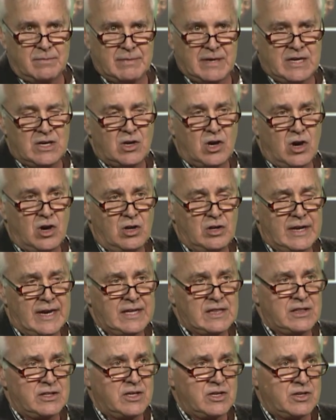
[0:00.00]
In all
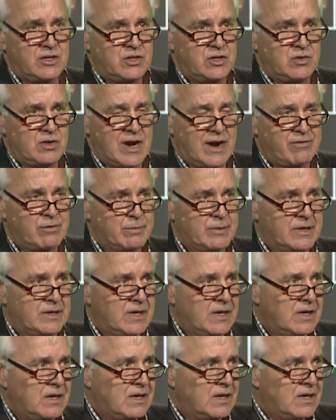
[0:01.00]
likelihood, a new government.
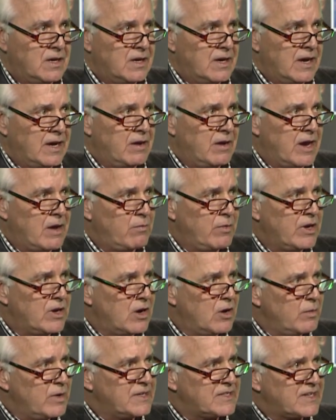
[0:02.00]
And we
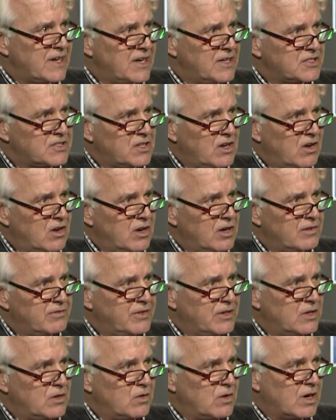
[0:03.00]
always ask all of
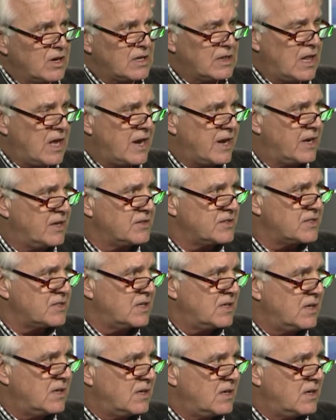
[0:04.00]
you, our clients,